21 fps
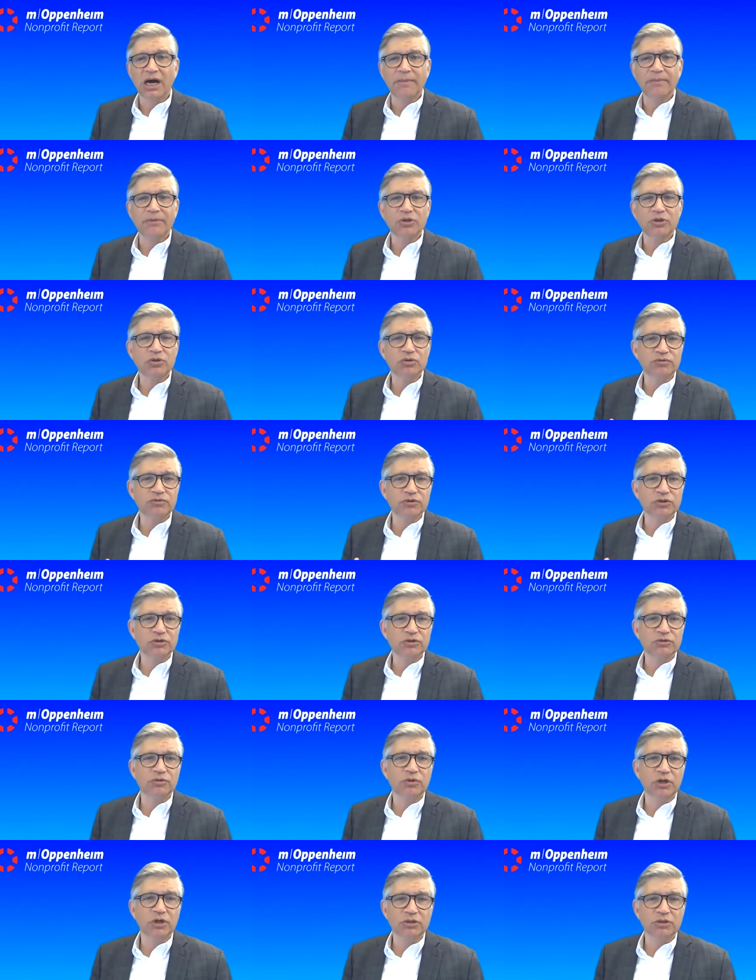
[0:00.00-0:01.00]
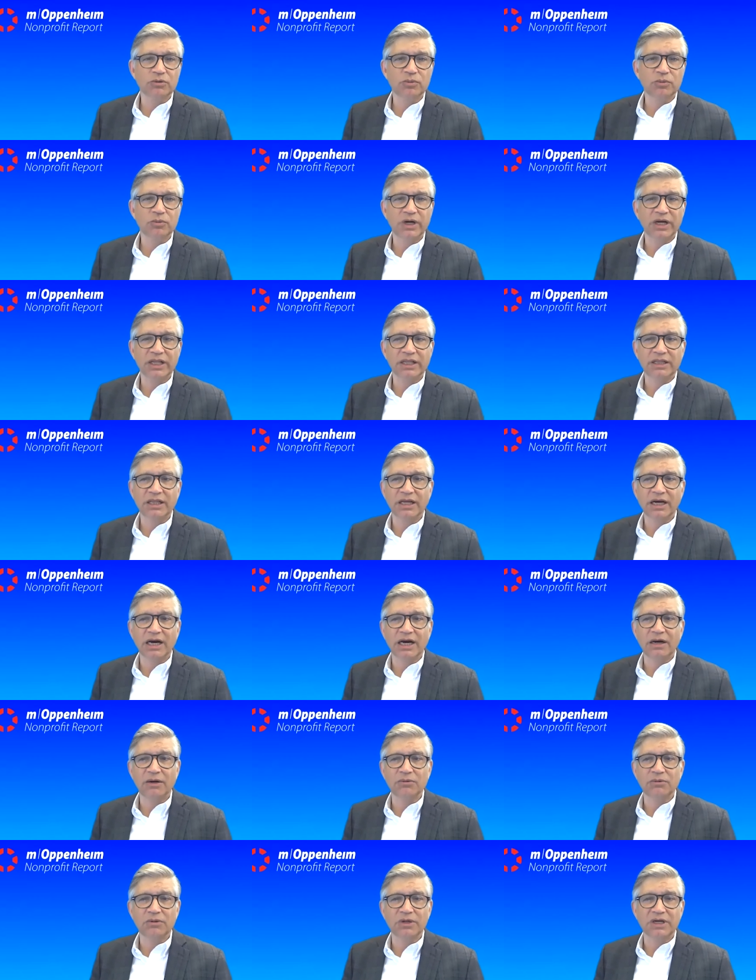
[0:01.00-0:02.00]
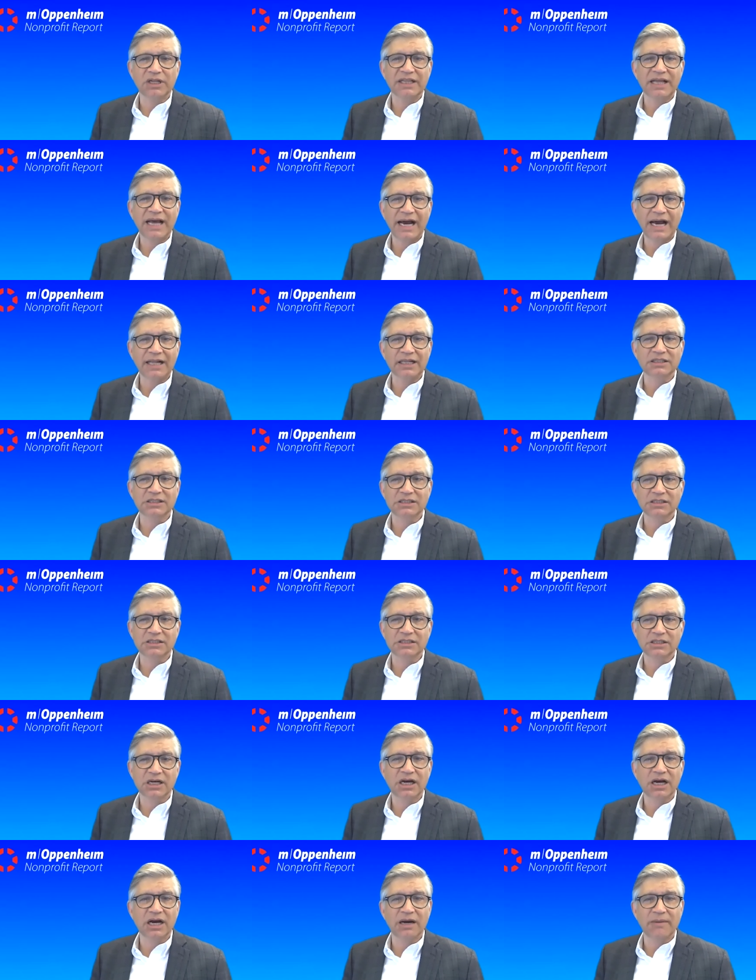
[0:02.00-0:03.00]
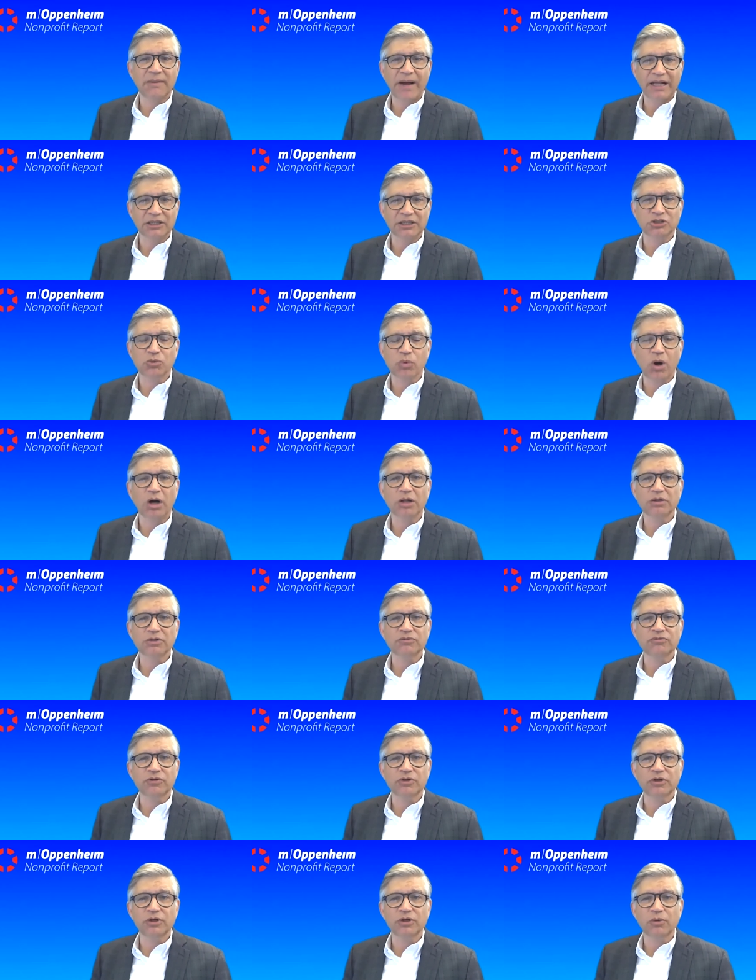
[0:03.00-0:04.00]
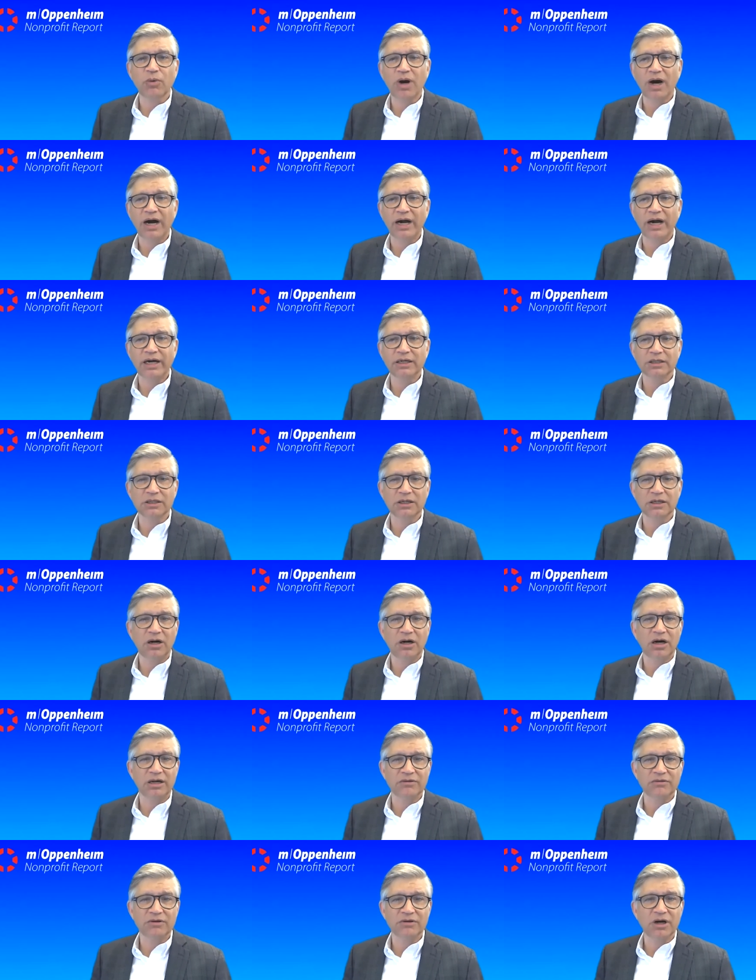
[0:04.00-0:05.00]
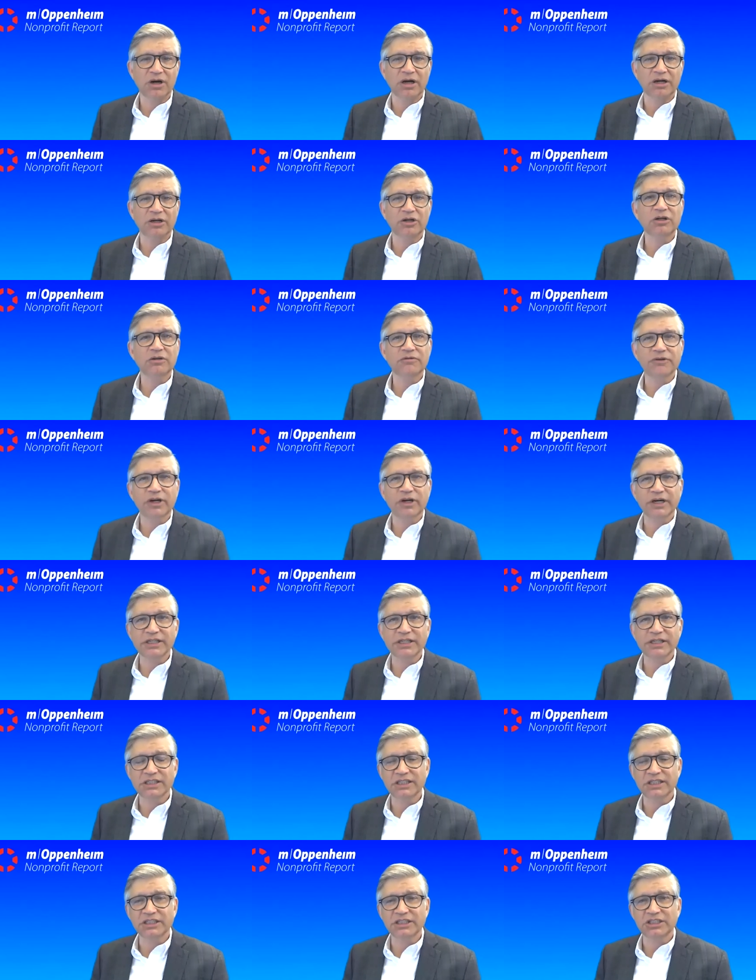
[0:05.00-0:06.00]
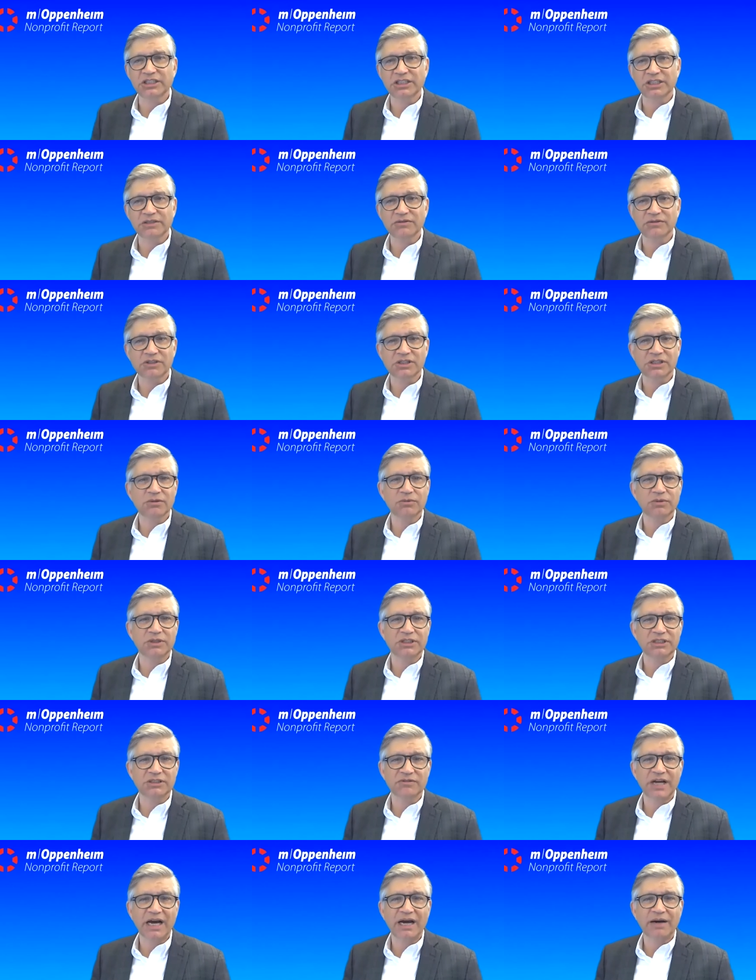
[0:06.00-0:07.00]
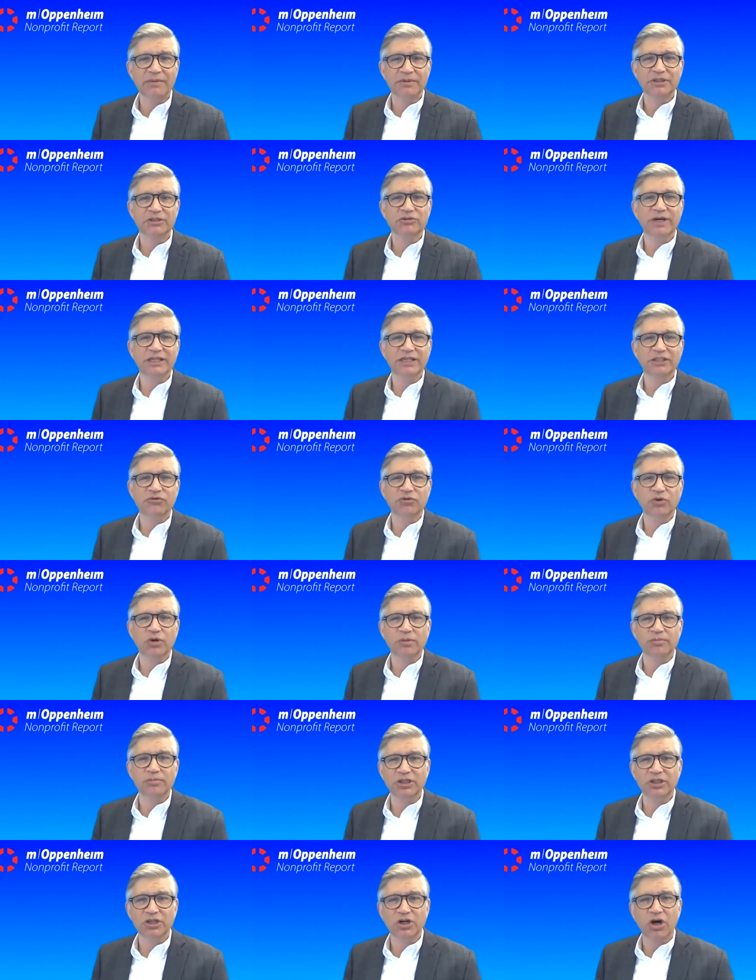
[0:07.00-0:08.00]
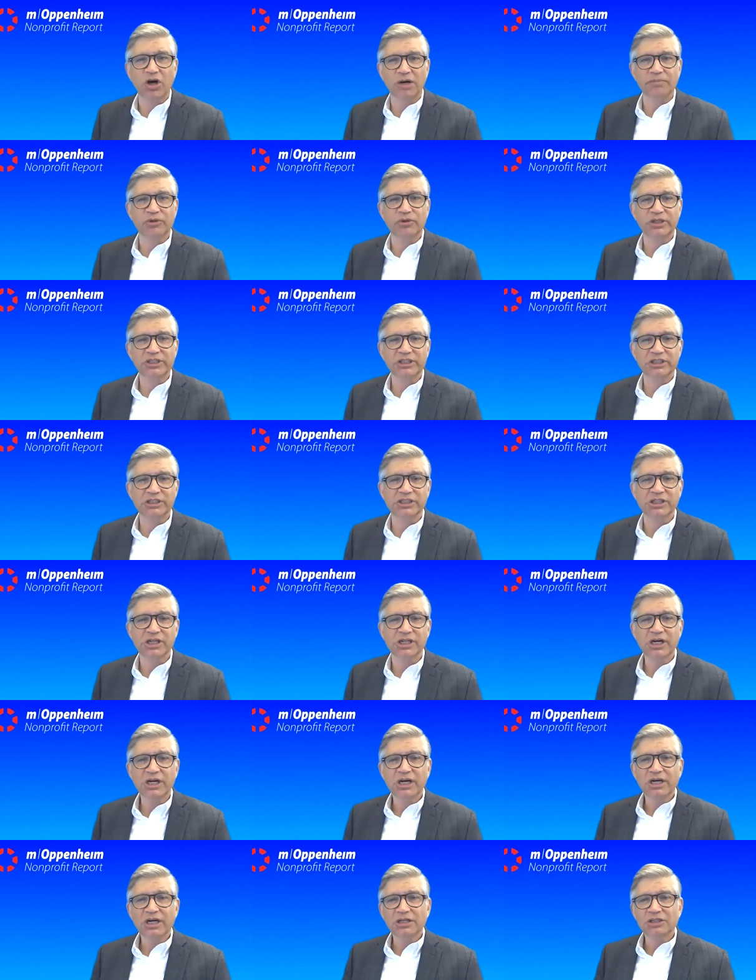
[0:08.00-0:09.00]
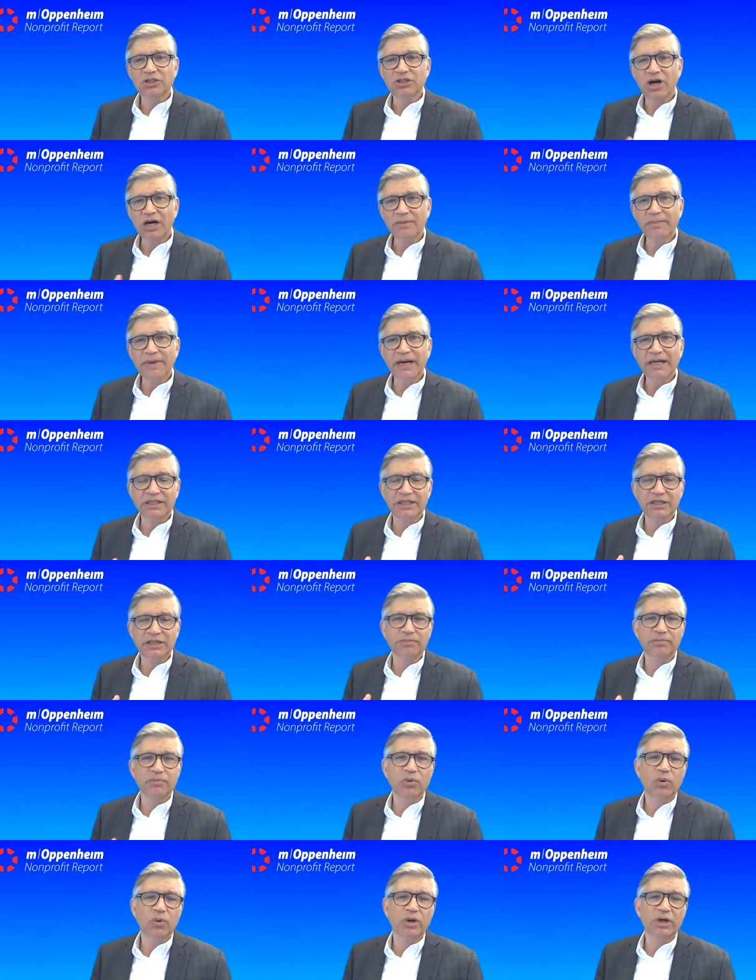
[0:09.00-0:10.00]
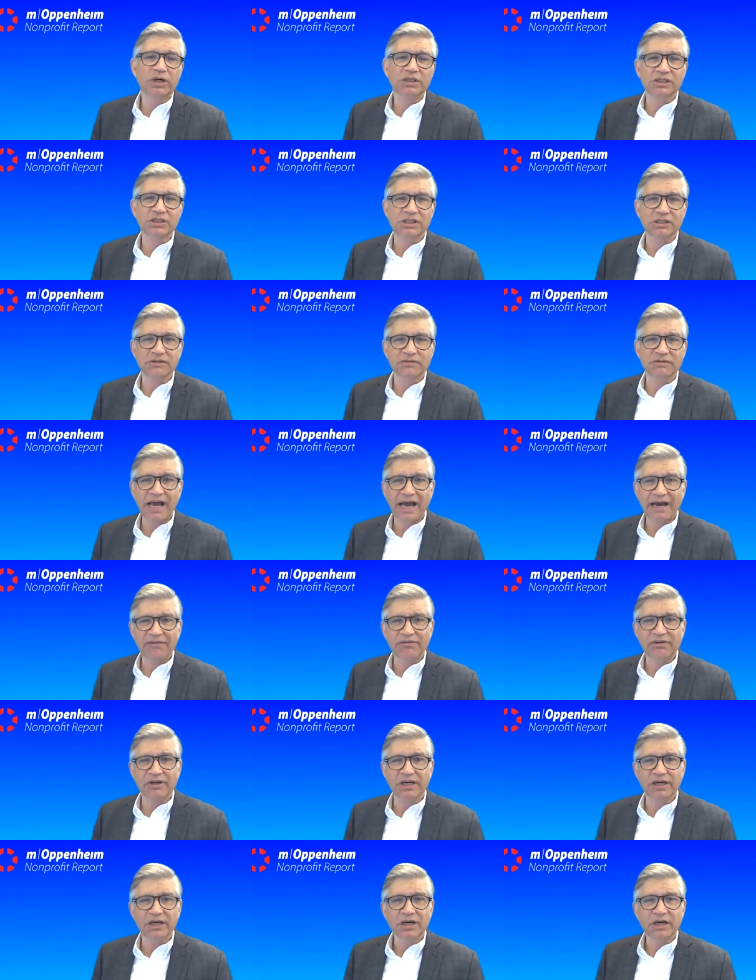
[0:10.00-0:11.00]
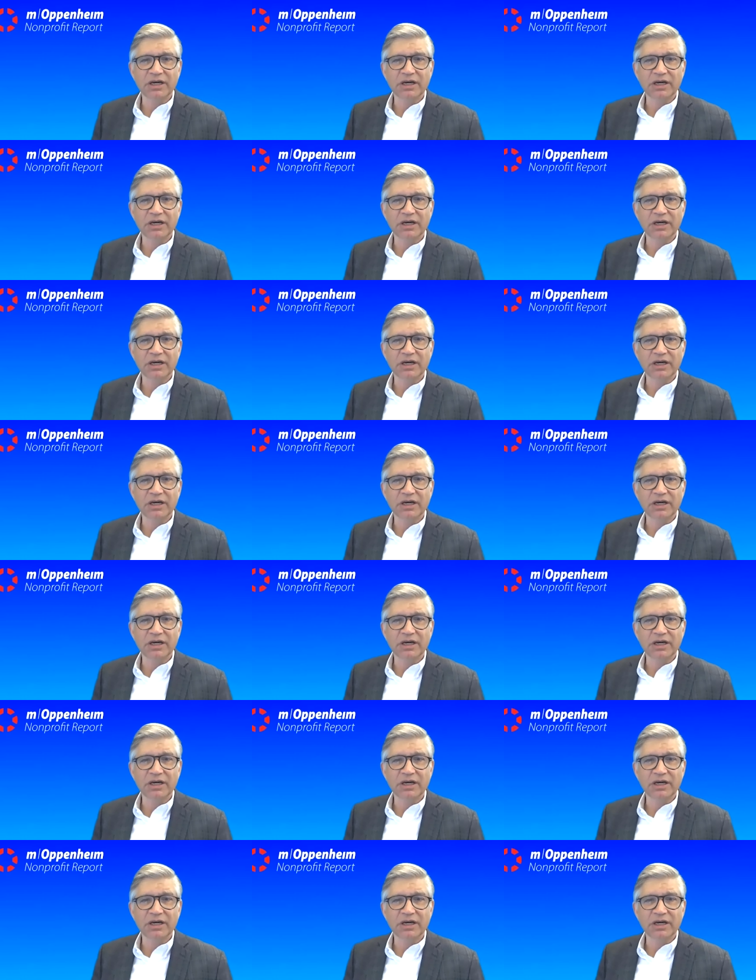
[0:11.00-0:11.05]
You've worked with Alice Walton for a while on her various initiatives, which have now been transformed into Art Bridges. Talk about the importance of having